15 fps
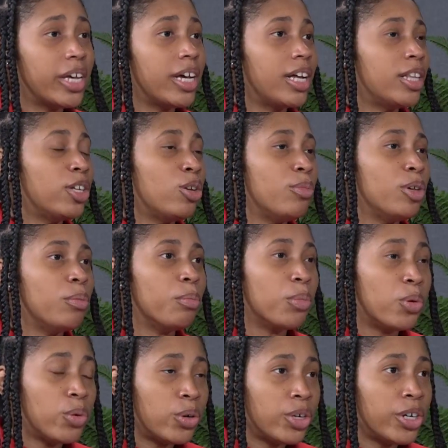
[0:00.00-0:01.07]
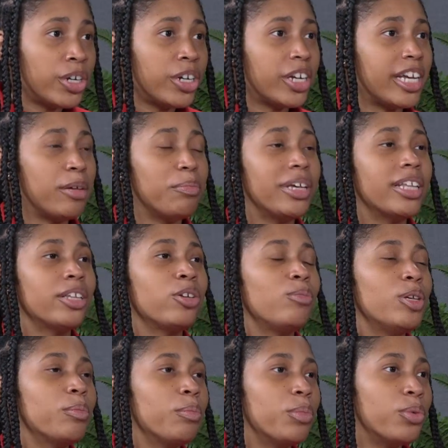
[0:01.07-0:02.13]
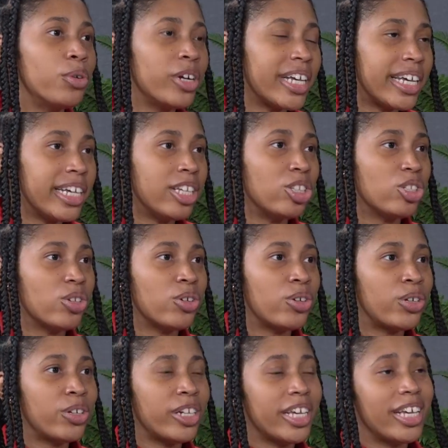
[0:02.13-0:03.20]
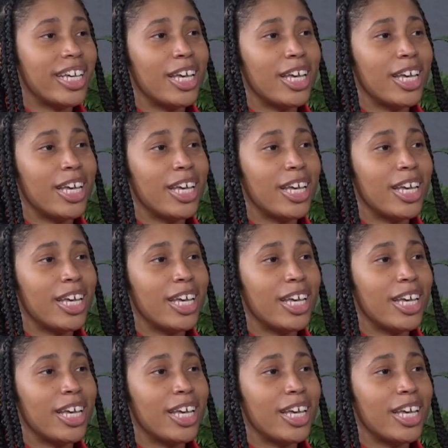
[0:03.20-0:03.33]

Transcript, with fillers: a little bit more and be a little bit more hands-on